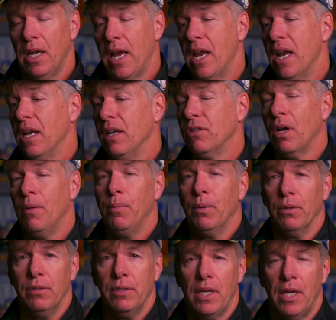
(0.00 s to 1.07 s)
and it
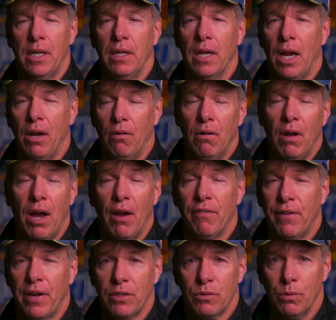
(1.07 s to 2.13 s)
tumbled, and I don't know how
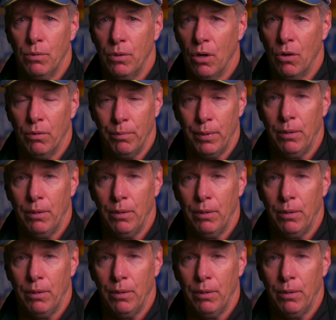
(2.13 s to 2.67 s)
fast we were going,